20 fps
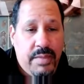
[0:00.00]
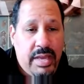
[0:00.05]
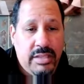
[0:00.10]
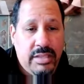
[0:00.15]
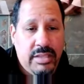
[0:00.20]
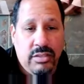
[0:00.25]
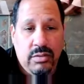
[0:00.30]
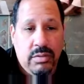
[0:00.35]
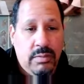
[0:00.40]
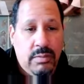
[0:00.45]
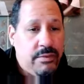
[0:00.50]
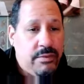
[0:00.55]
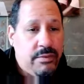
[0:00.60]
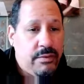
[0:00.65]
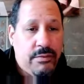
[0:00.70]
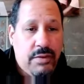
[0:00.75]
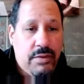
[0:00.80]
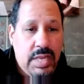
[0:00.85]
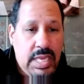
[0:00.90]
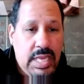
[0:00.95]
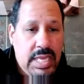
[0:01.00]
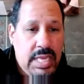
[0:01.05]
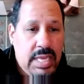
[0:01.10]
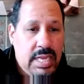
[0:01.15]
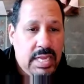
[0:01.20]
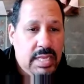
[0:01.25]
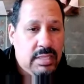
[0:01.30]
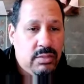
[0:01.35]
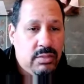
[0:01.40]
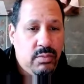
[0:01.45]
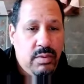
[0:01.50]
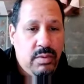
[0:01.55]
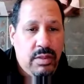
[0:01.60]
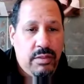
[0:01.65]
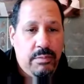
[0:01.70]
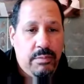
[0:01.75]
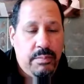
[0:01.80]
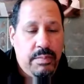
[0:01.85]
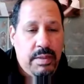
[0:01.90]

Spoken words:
I do them for free, and it's with